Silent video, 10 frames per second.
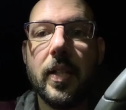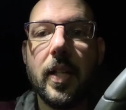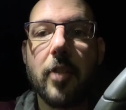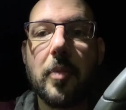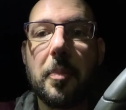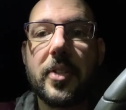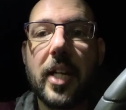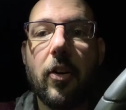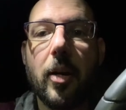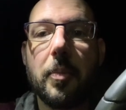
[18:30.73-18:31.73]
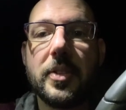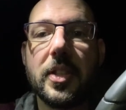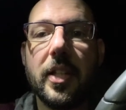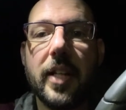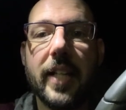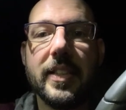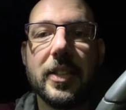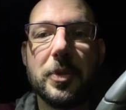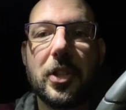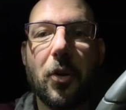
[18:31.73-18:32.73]
I remember Tower Harbors in the 90s.
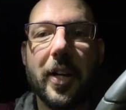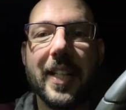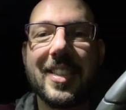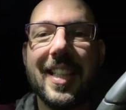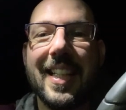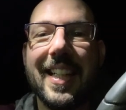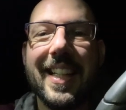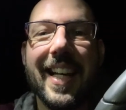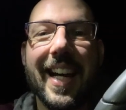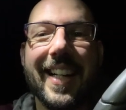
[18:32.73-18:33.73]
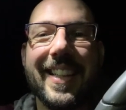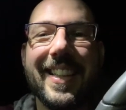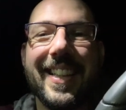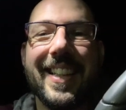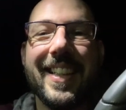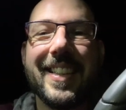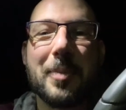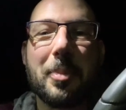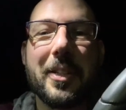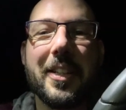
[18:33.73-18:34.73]
It was glorious. Yeah,
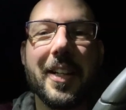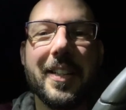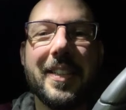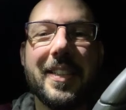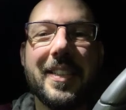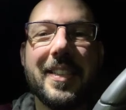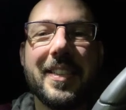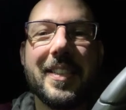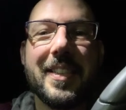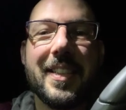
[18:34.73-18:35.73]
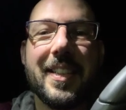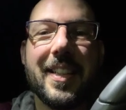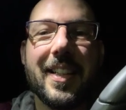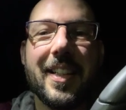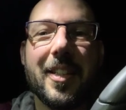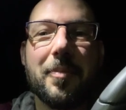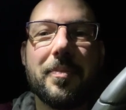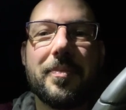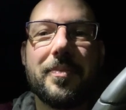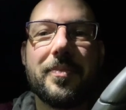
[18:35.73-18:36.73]
it's pretty good. Now
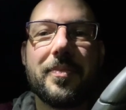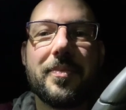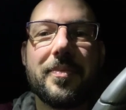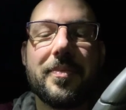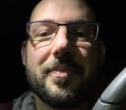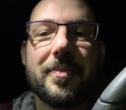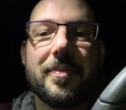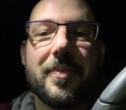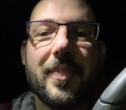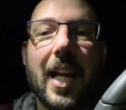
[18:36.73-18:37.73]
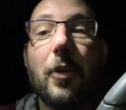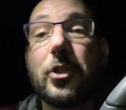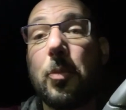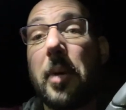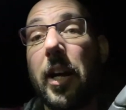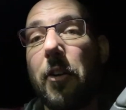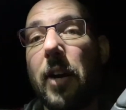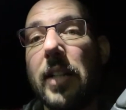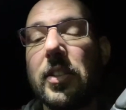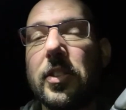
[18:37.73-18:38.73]
it's owned by
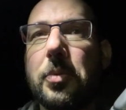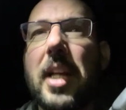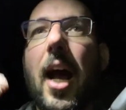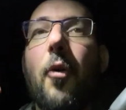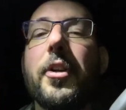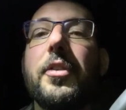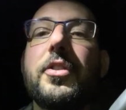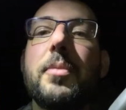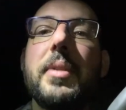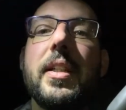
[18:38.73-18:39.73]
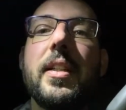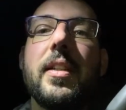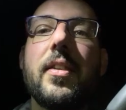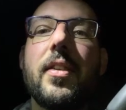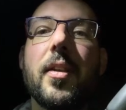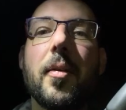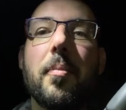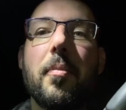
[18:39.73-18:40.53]
Horizon. So Tower used to be the